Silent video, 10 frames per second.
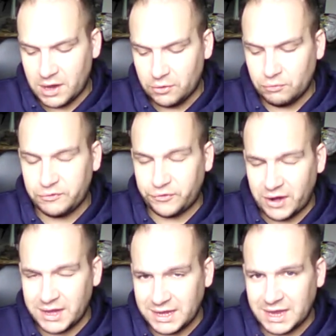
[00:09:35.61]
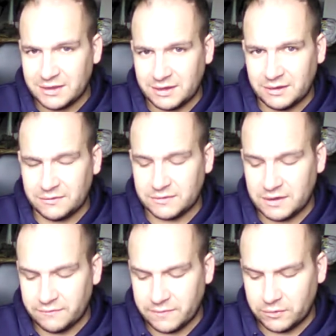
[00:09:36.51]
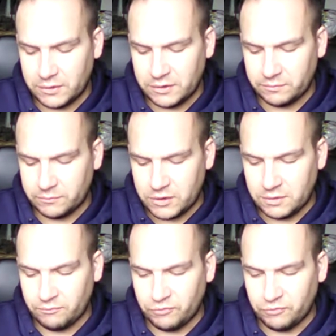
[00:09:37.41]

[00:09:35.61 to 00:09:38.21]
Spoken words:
I always try and get these if I'm going to